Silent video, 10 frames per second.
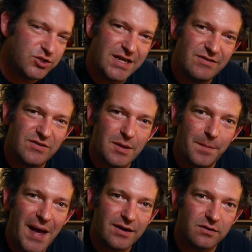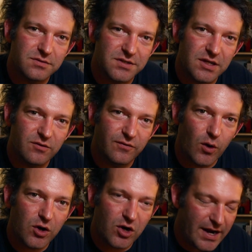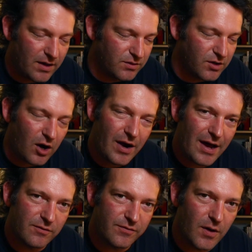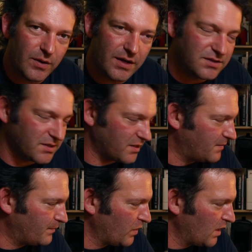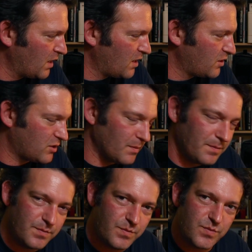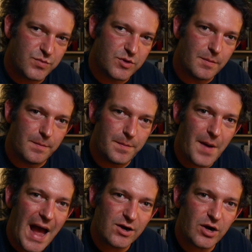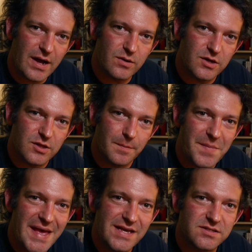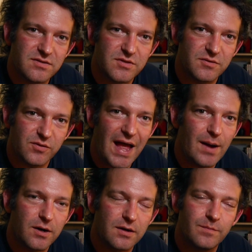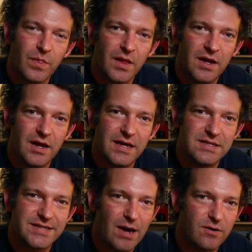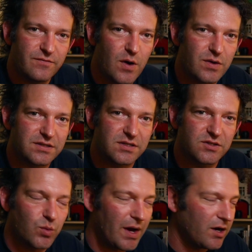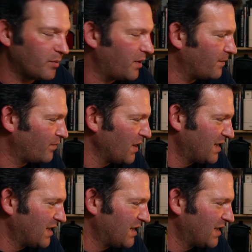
even the petals in the foreground are out of focus. And the the background and the base of the flower is out of focus as well, but